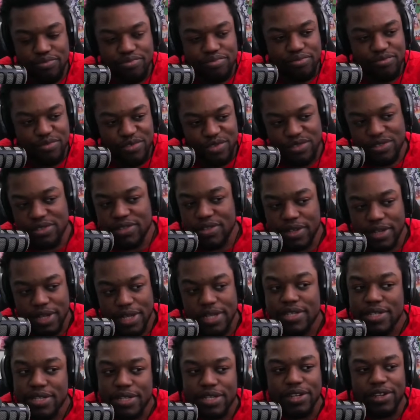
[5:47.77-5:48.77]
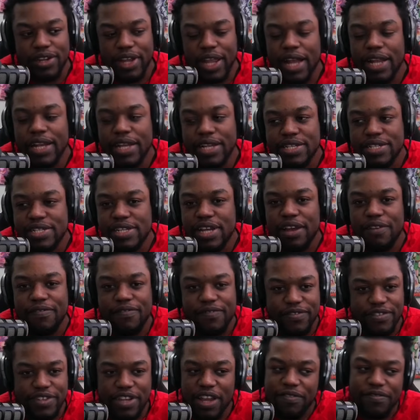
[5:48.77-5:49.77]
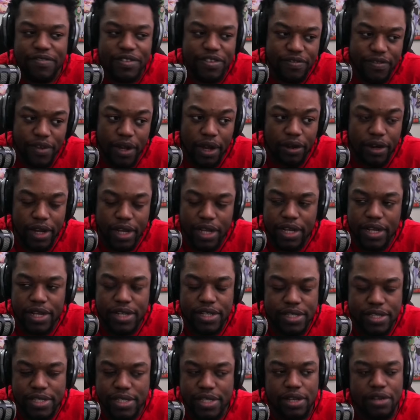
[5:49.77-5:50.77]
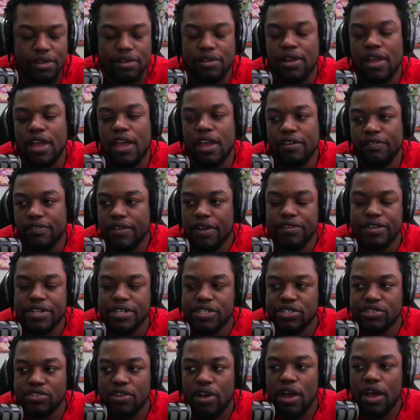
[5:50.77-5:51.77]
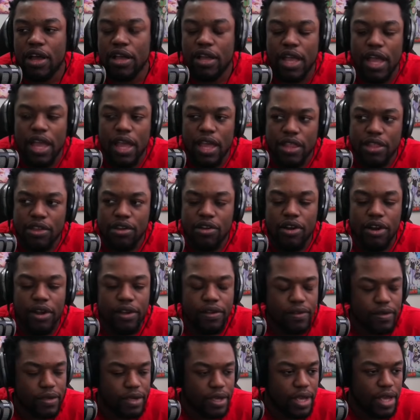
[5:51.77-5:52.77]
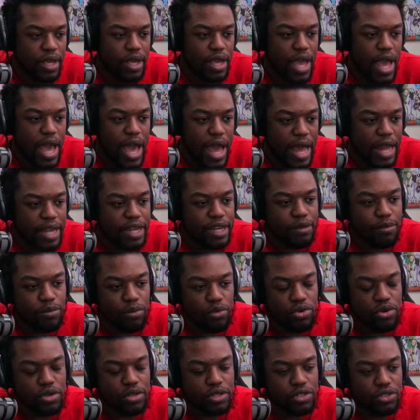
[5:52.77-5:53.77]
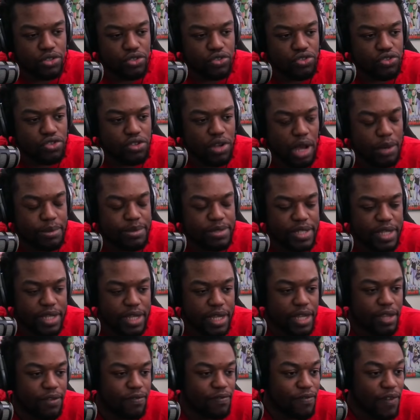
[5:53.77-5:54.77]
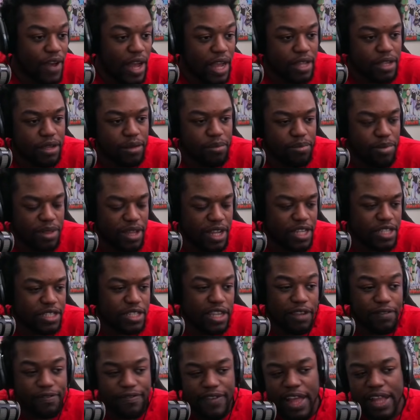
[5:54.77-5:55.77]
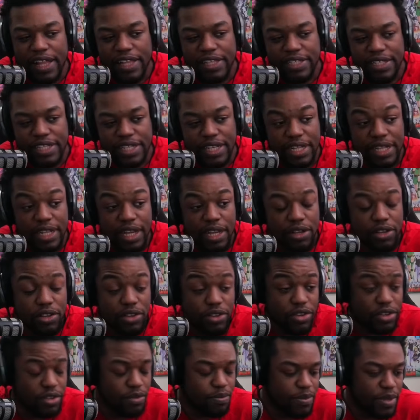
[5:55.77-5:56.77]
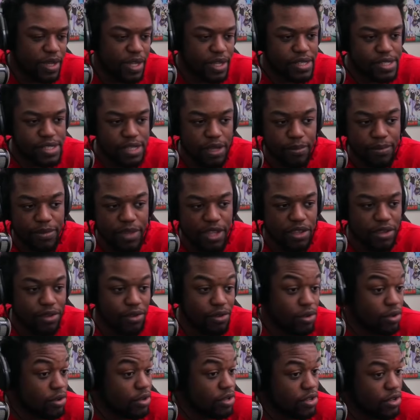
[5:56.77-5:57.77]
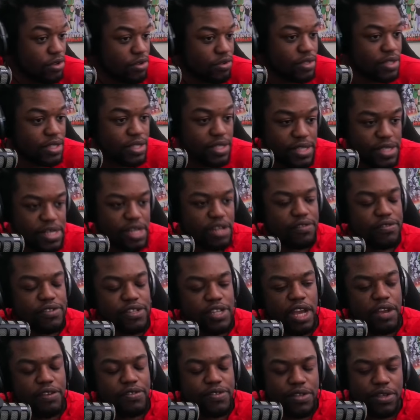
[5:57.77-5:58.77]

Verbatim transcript: You should consider getting Jeff. Jeff is very good still, very strong. There are... Adding more to jobs that can find a place like Valentina could be something you could use instead of Jeff.